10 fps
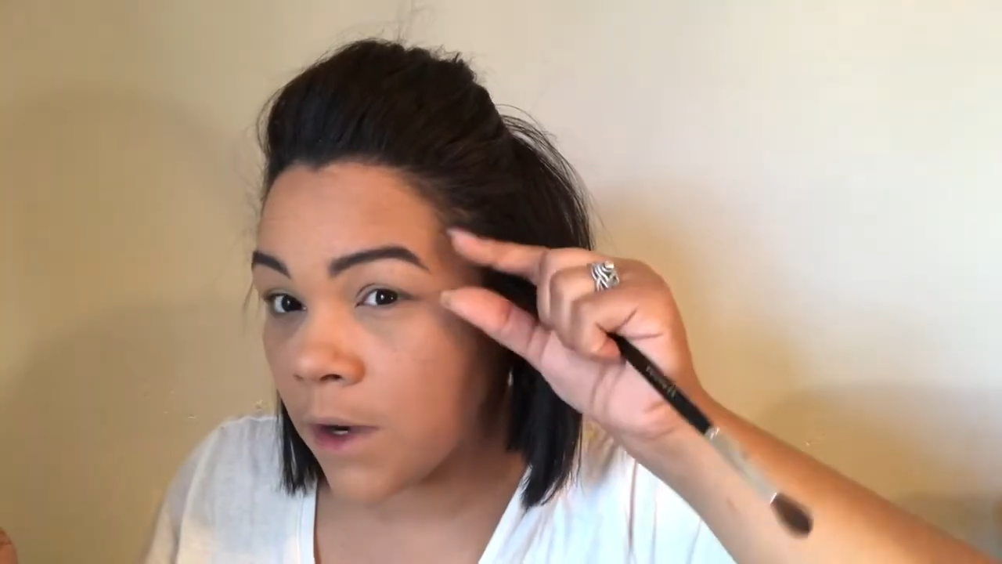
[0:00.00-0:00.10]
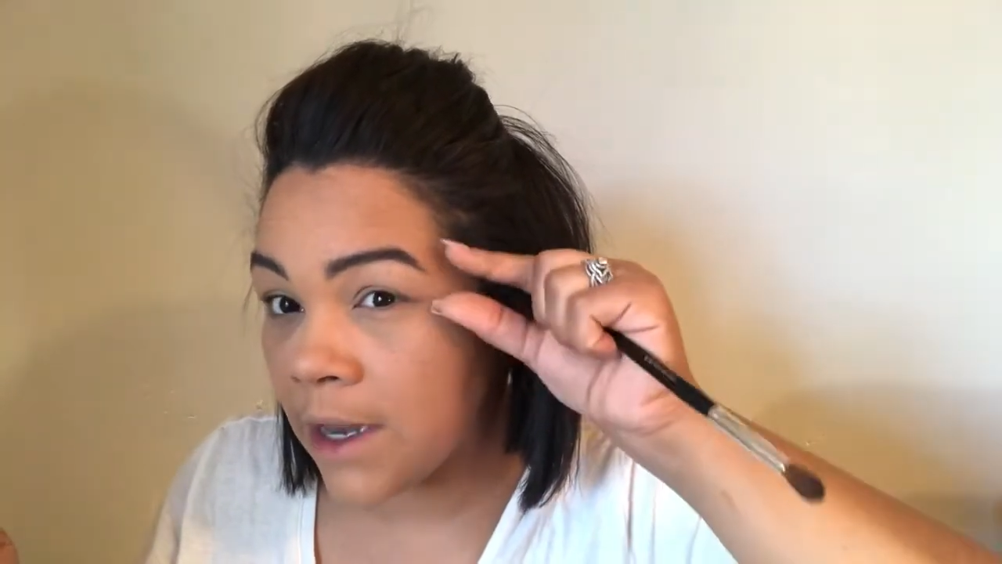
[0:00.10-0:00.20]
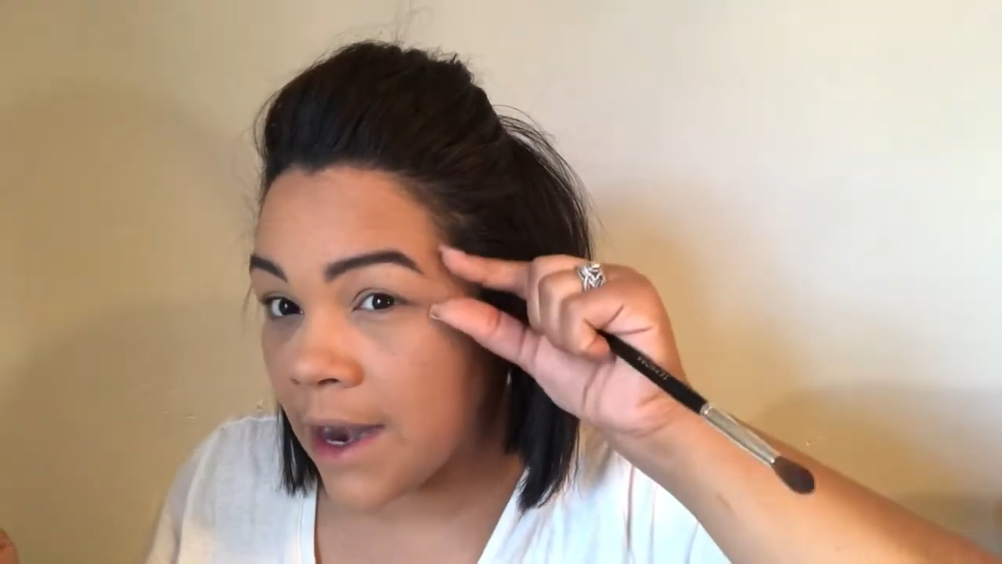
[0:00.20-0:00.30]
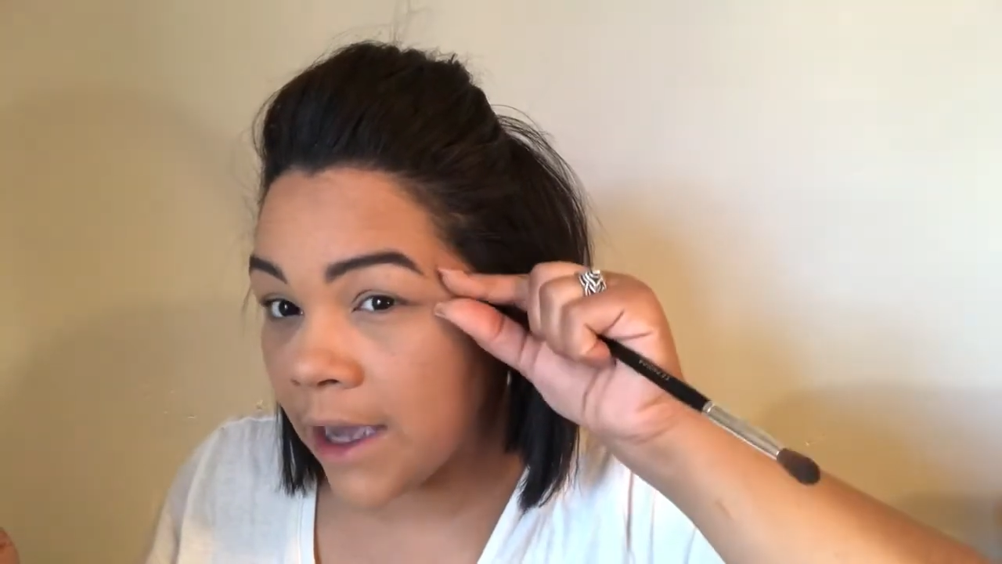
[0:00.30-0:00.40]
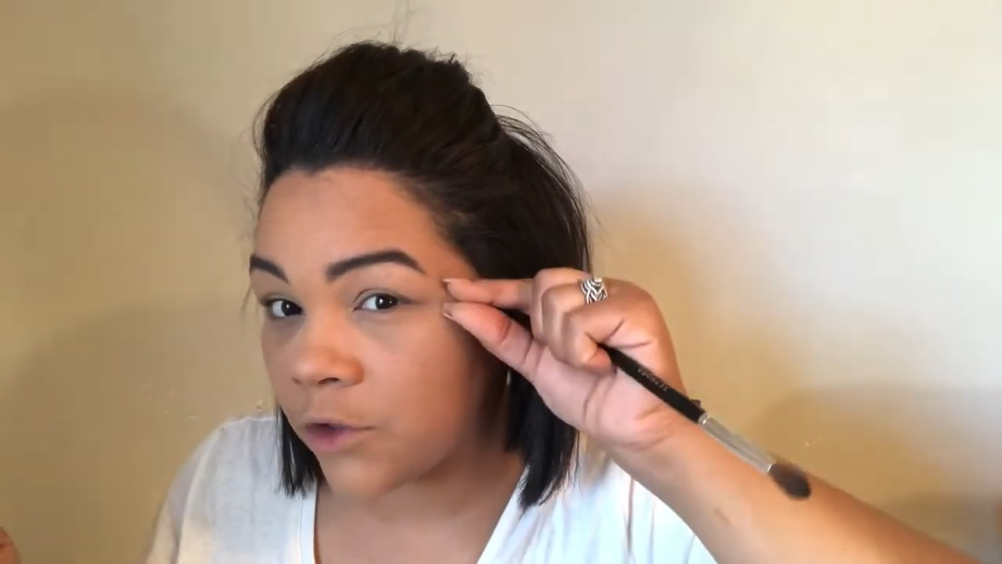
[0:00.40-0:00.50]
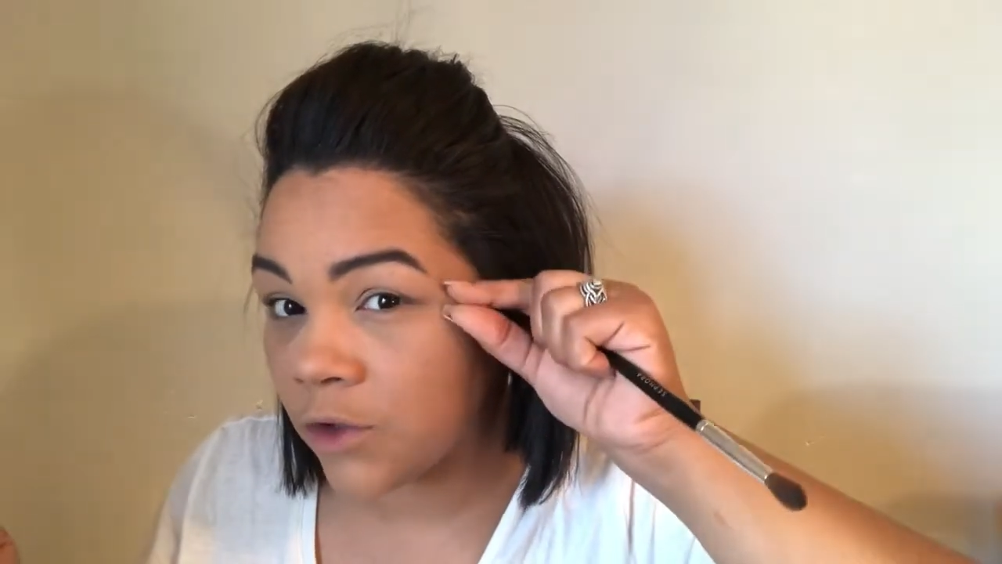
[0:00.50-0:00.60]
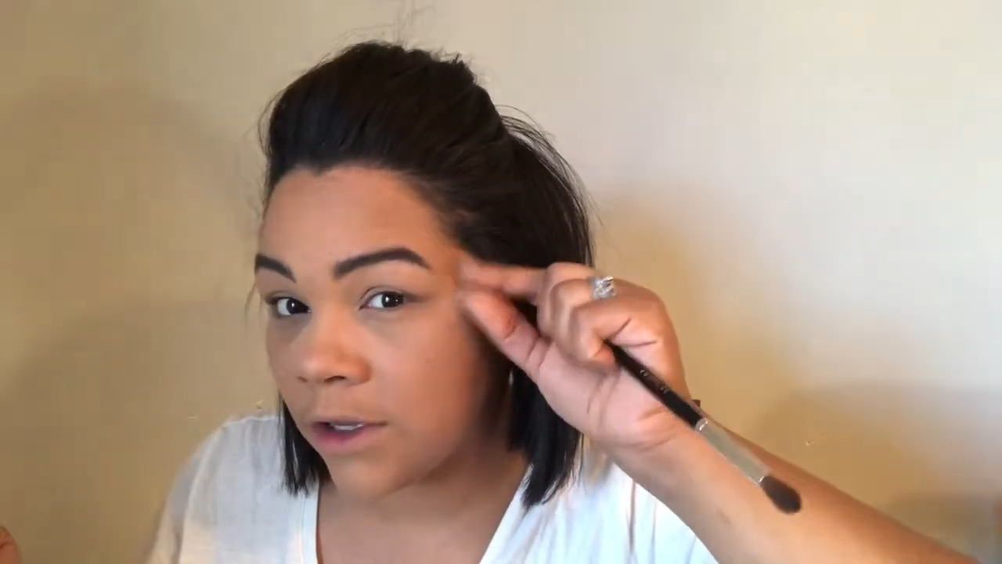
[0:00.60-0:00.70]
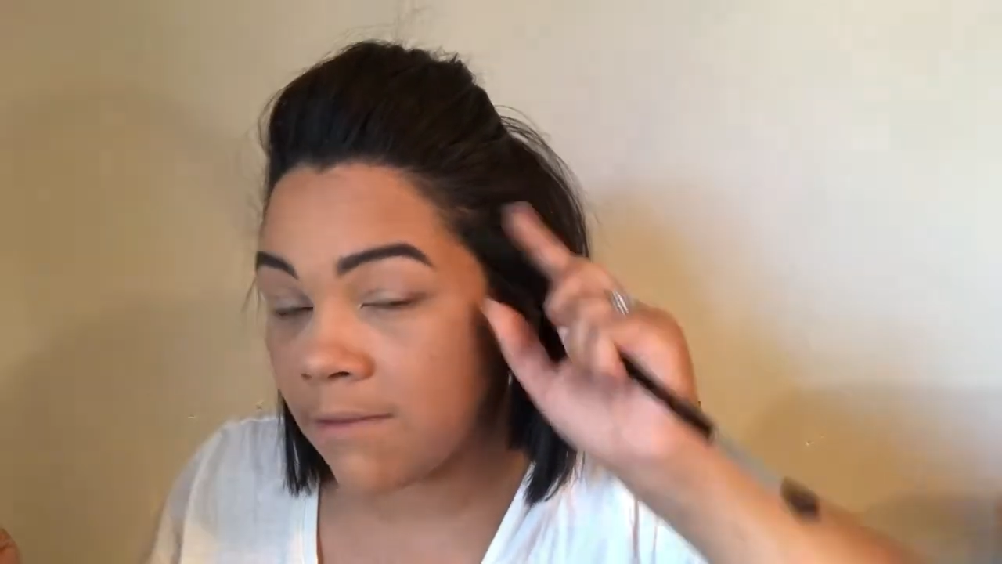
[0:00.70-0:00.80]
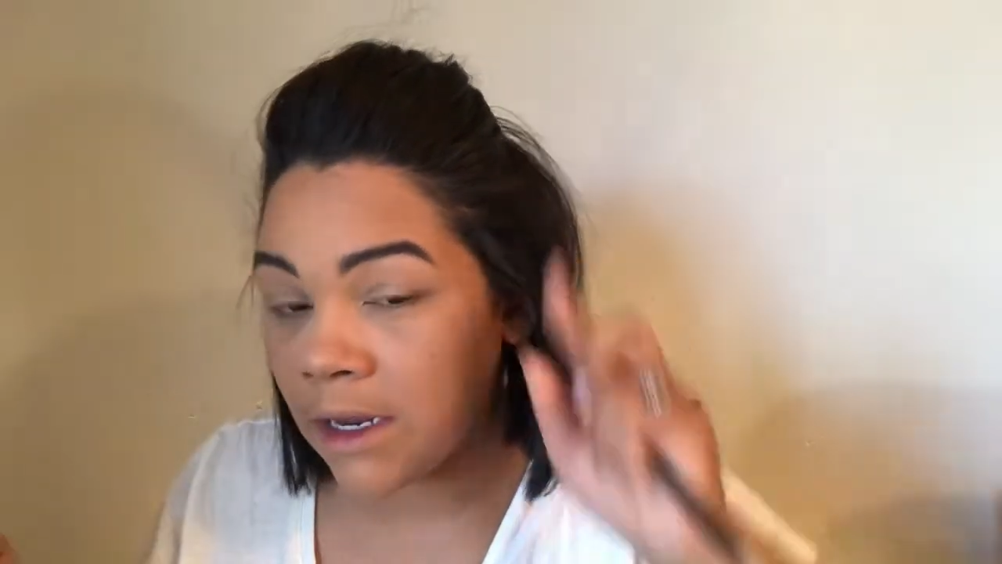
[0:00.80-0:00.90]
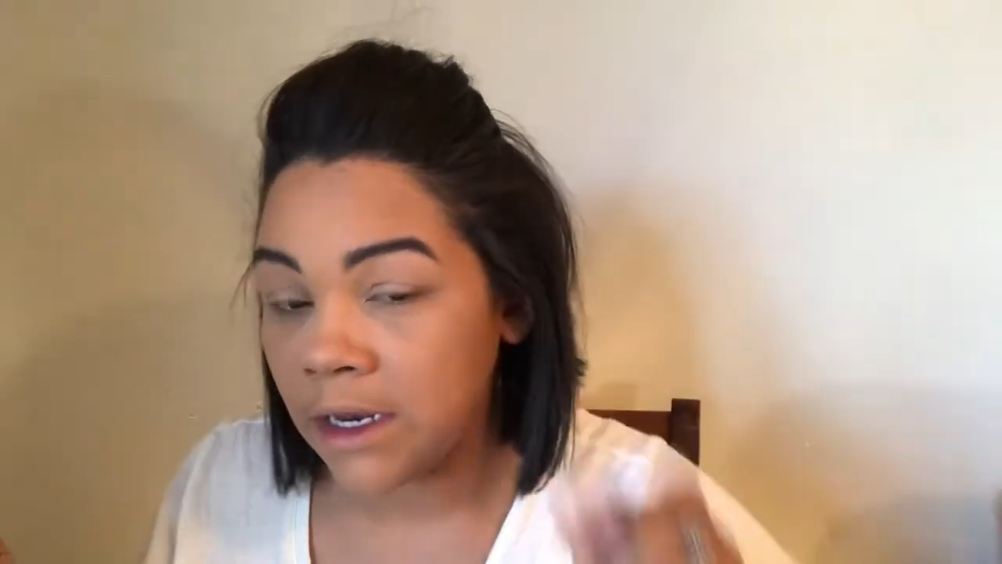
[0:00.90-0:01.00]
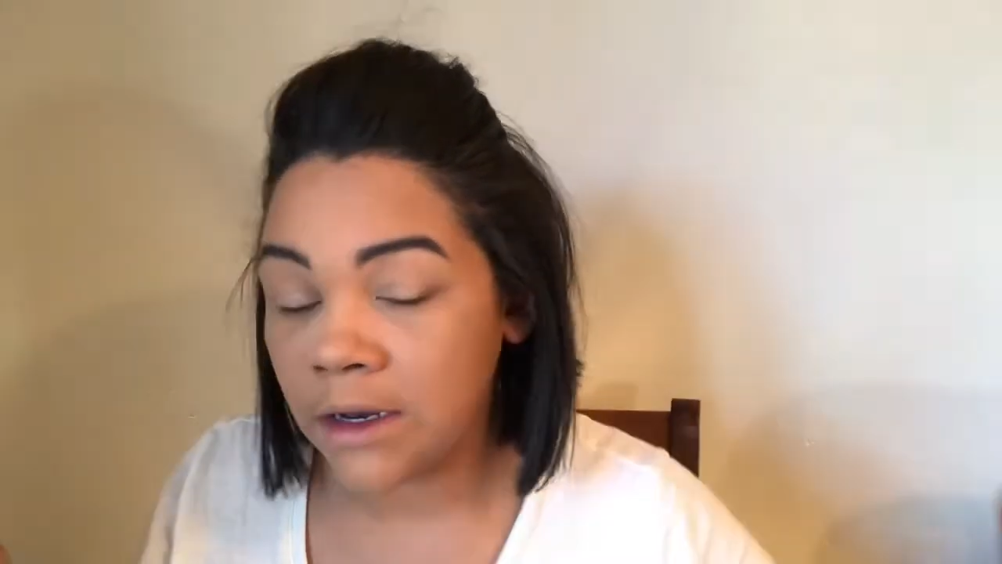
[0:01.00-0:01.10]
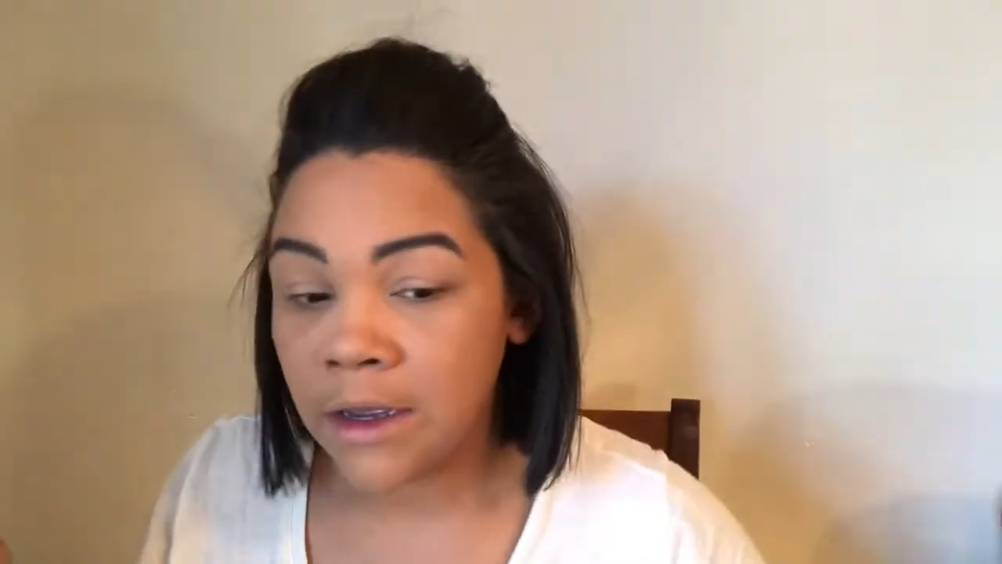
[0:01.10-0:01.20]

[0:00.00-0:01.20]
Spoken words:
naturally meet.